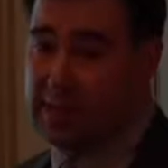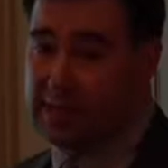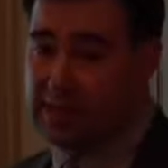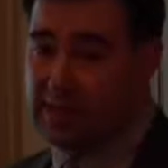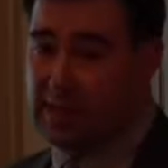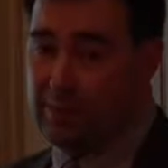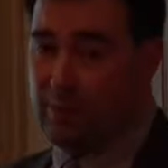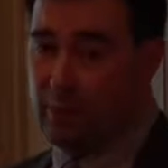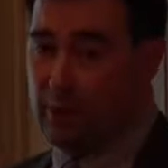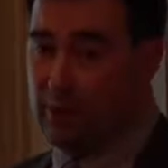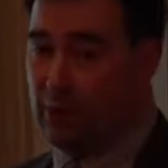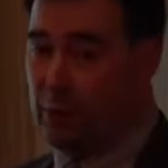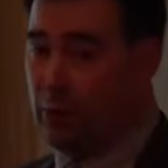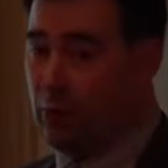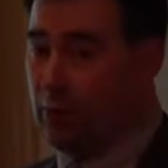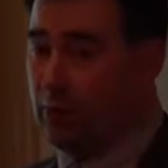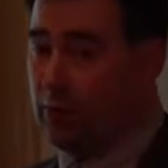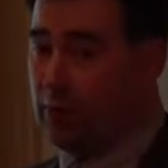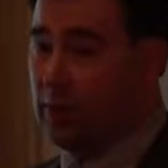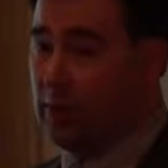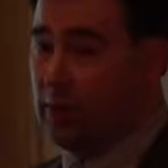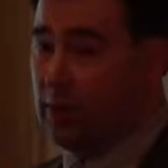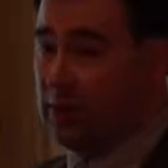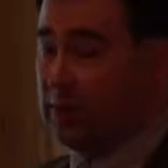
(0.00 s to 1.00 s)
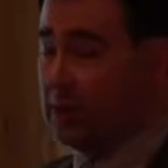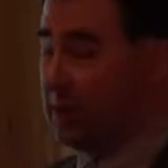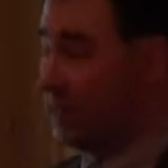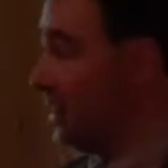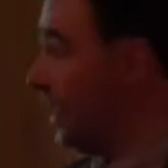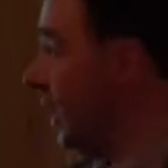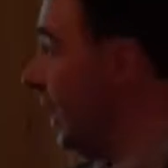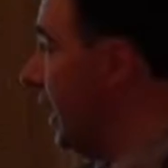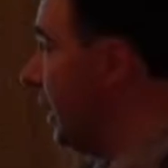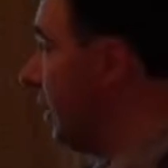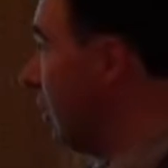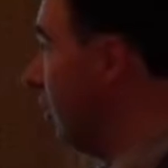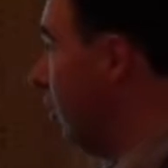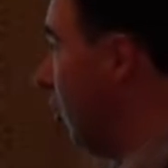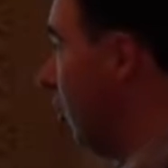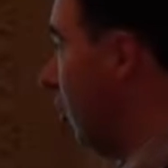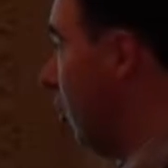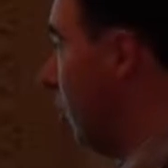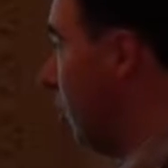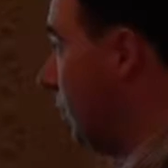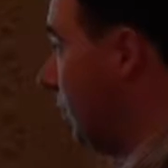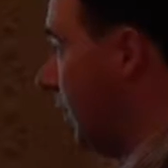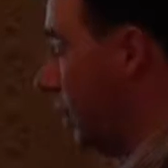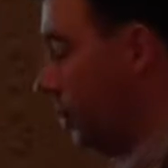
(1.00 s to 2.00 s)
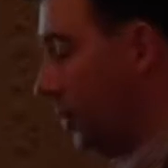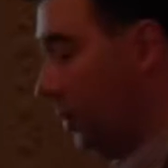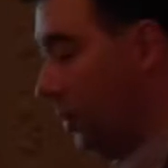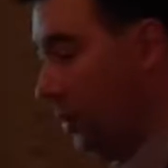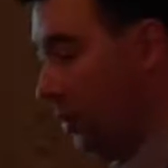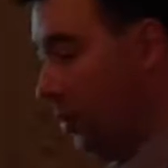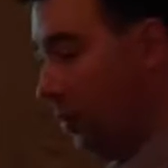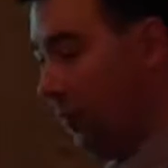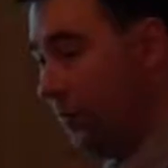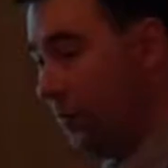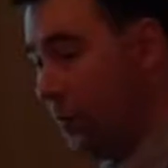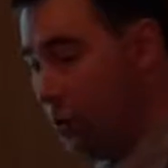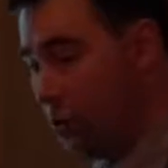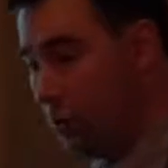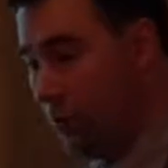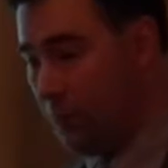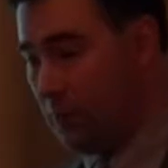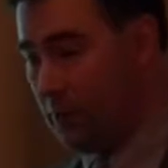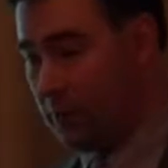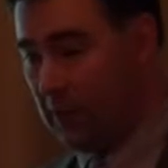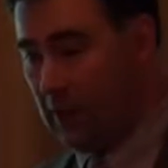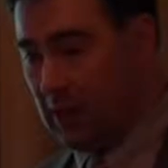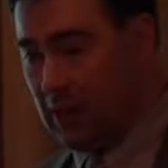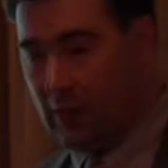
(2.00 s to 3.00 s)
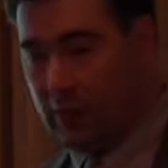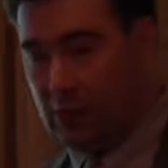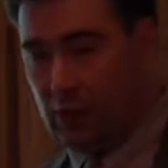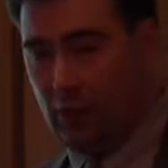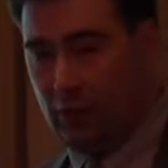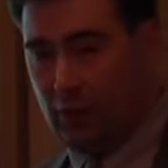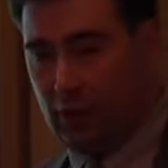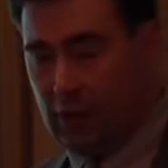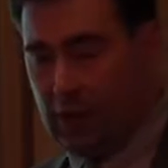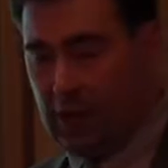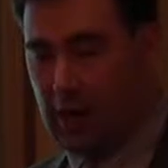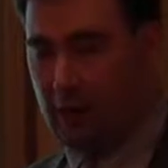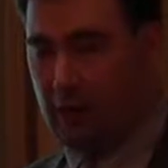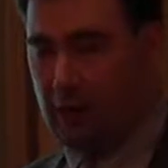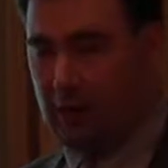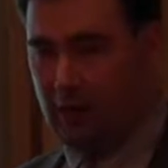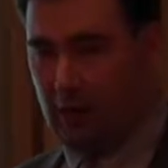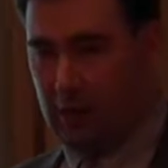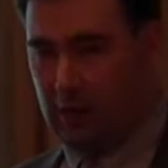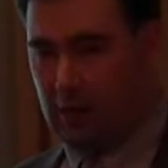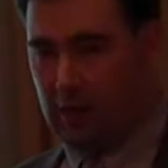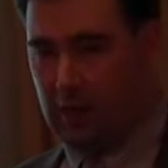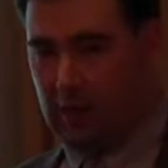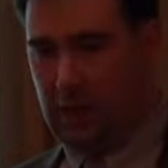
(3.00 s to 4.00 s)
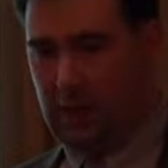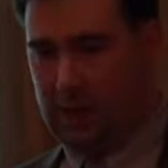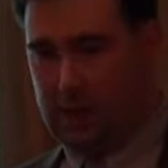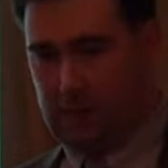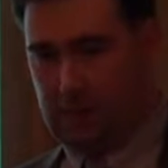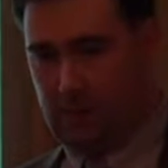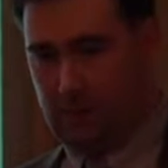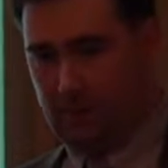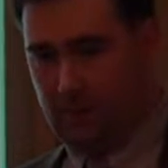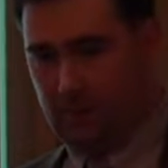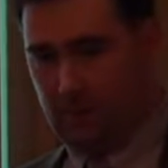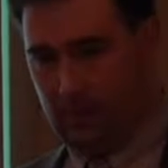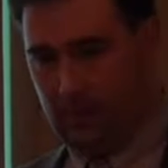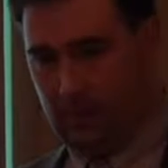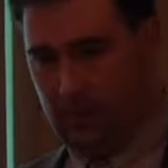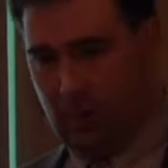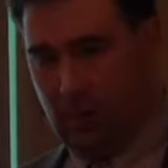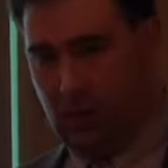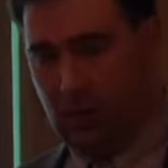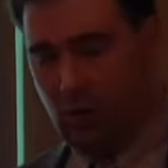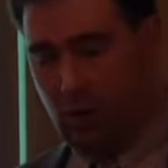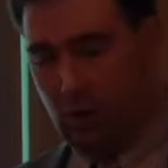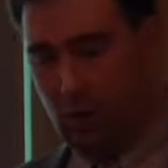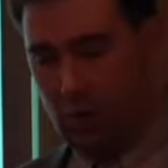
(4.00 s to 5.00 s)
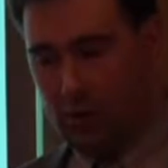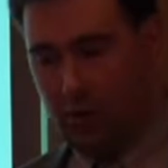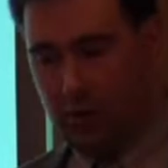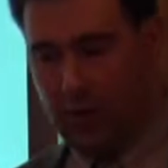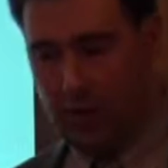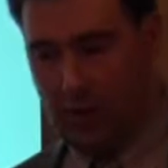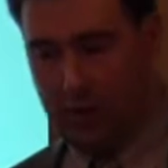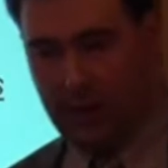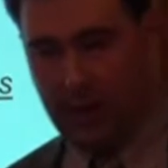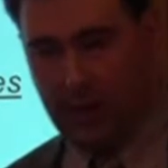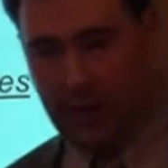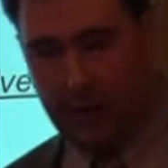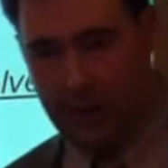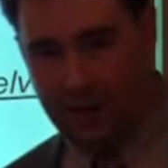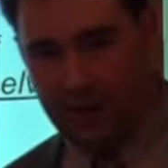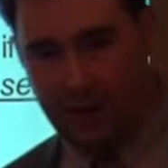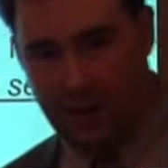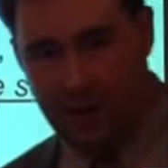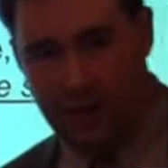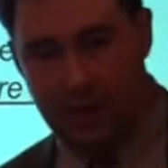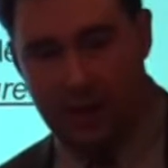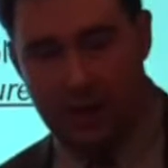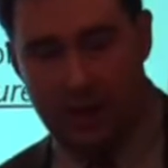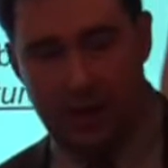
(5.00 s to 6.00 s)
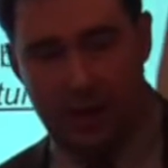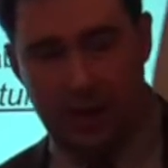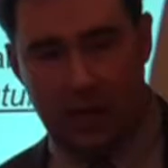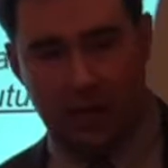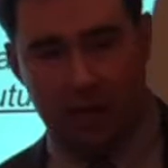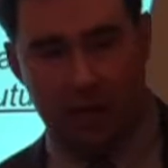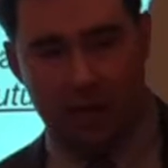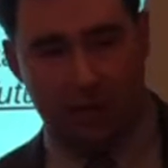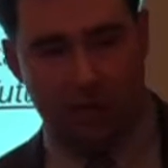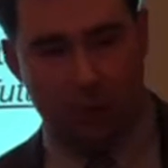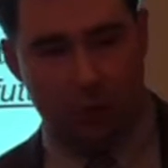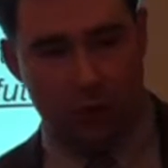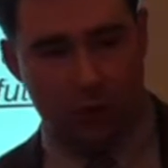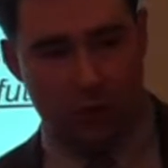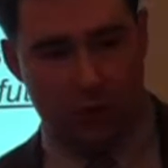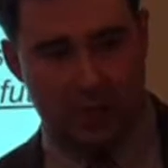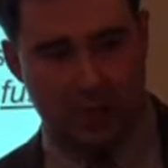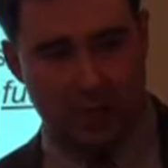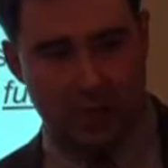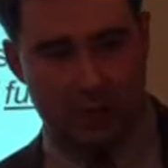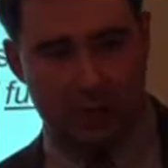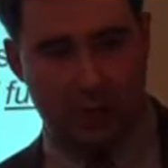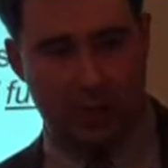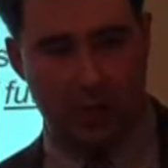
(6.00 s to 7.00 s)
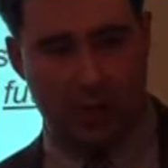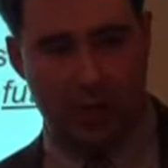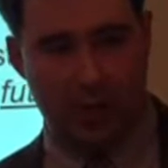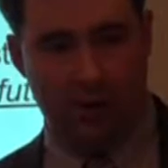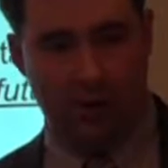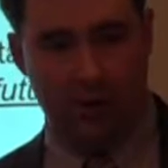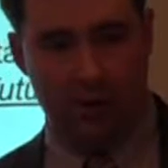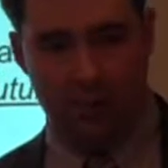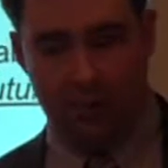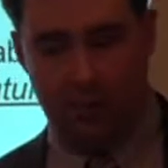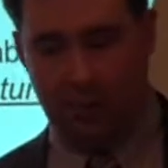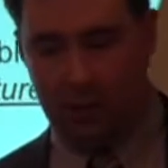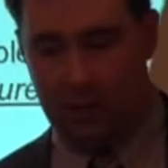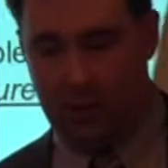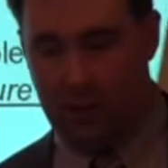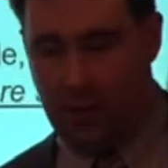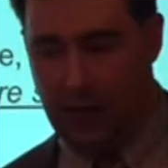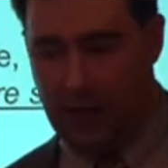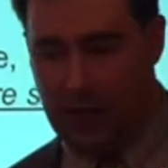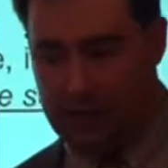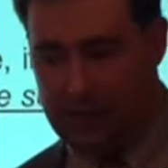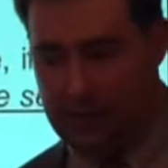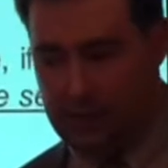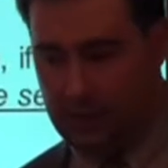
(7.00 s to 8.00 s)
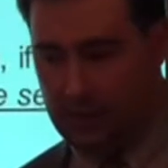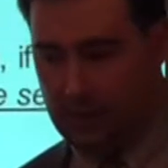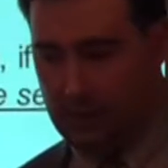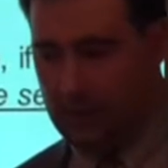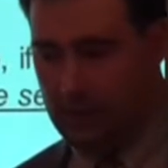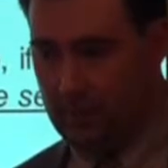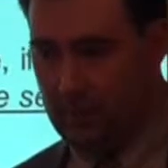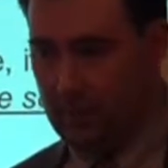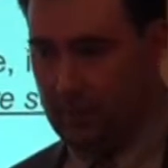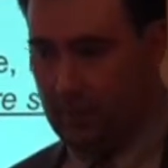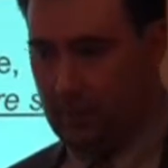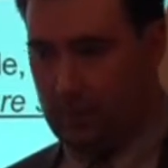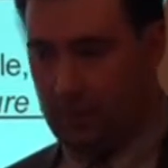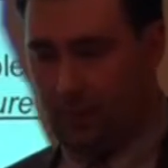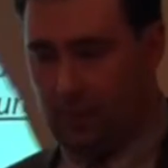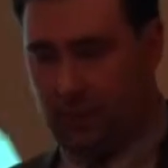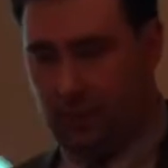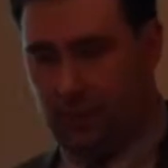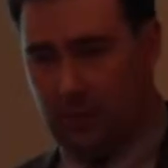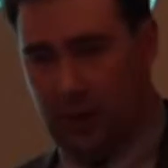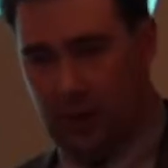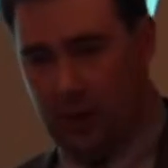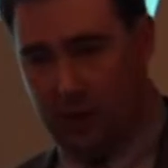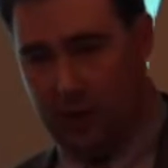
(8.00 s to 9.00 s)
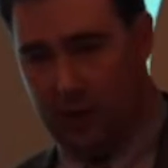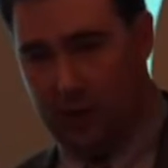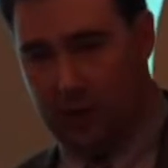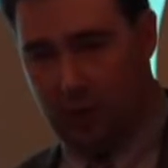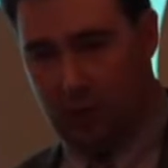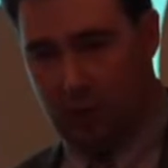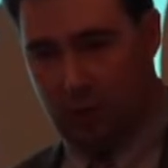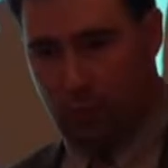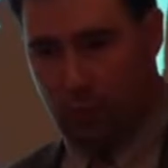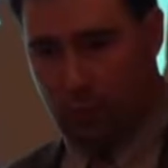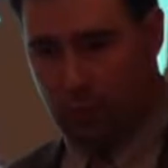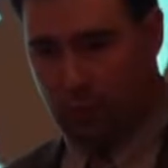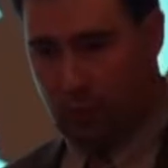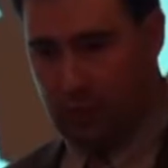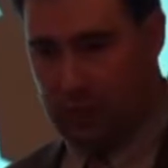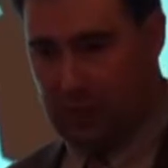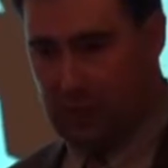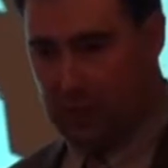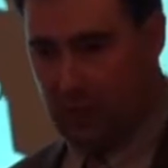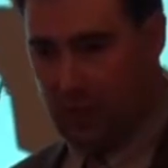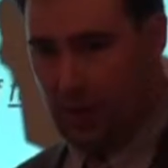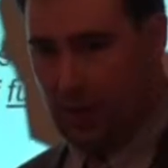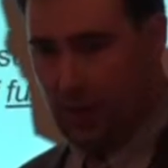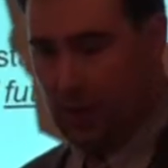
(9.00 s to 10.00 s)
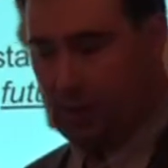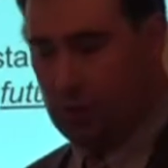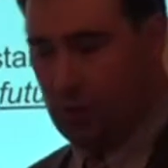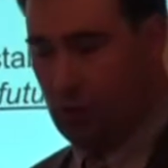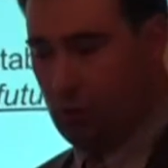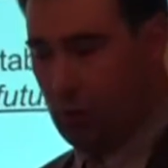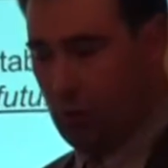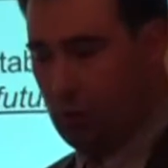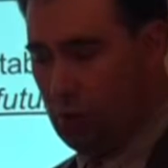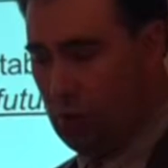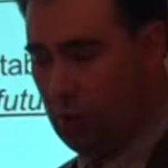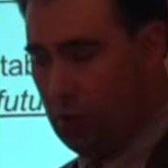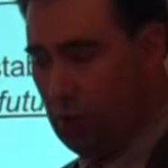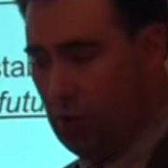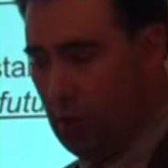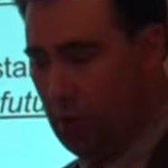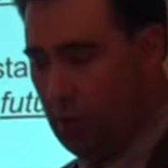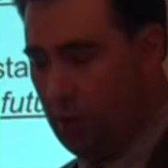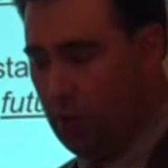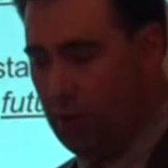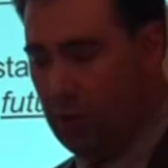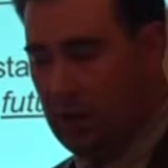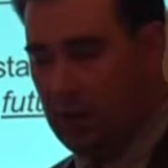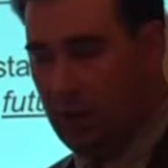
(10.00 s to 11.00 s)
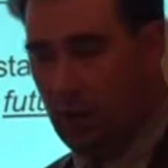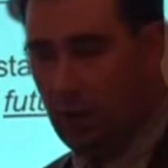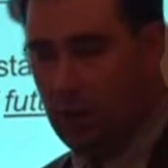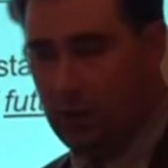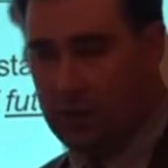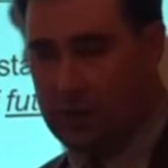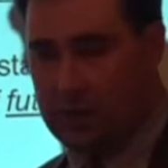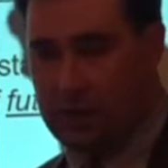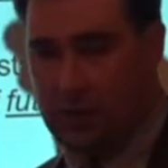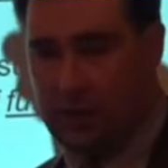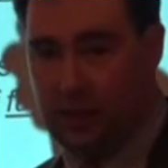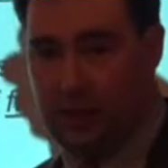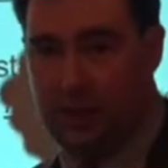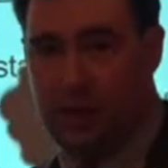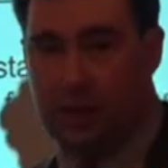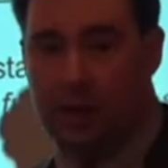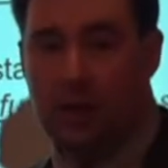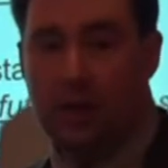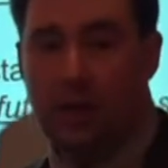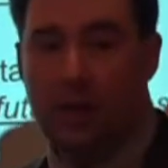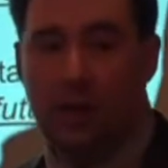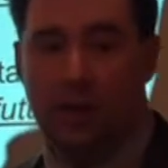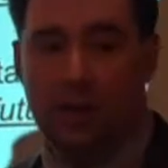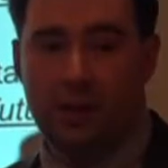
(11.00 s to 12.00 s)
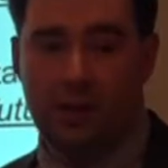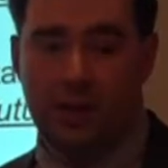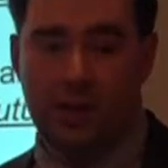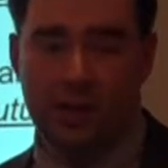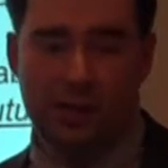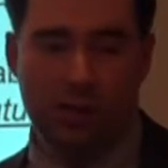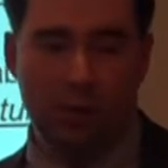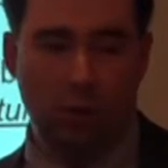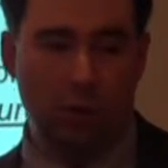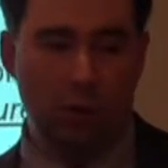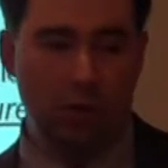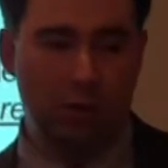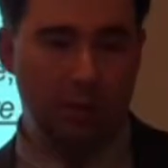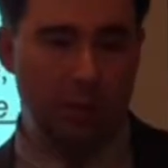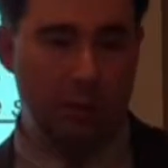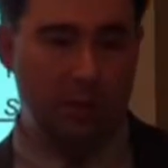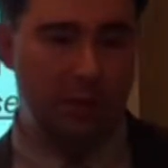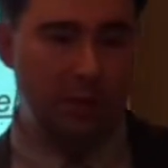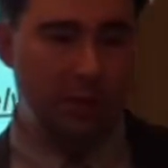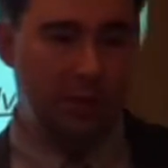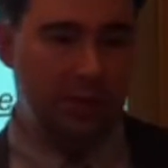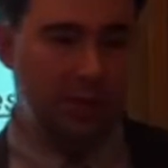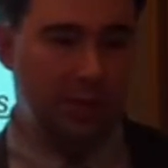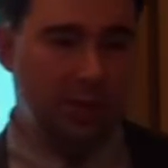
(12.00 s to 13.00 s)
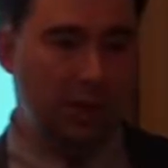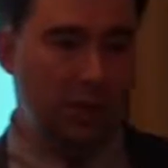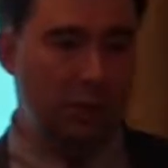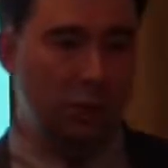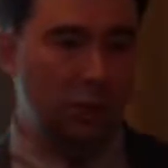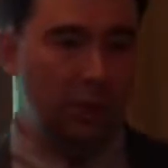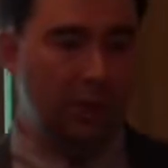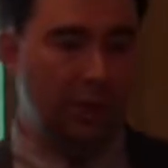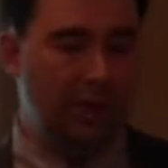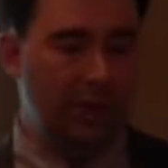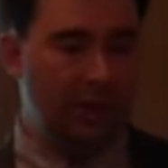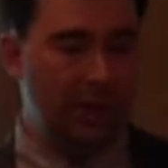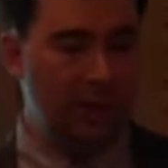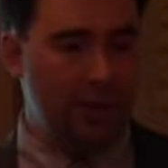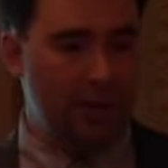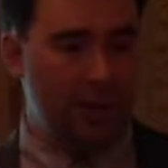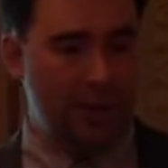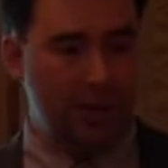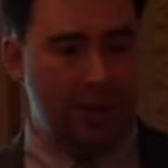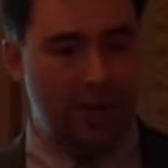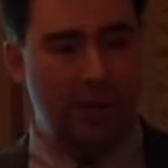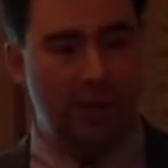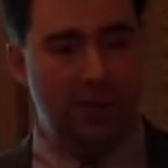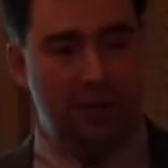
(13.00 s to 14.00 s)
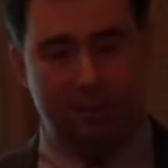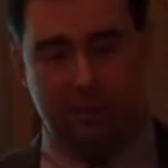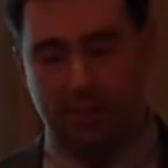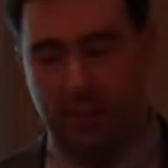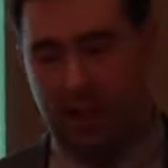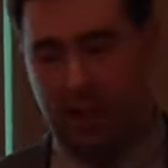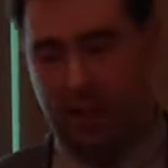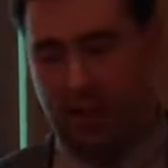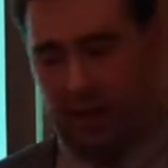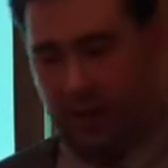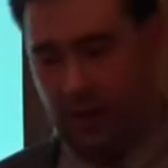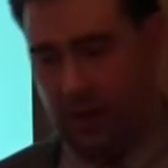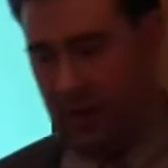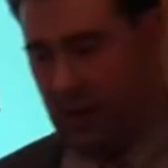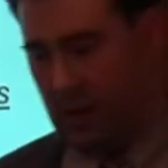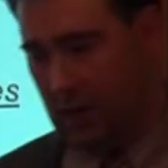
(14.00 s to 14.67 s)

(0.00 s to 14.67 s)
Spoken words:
is the preferred state of people or future selves of the current middle class. On the other hand, if the future selves of the current middle class are likely to prefer some other institution other than democracy, then social mobility would, if anything, make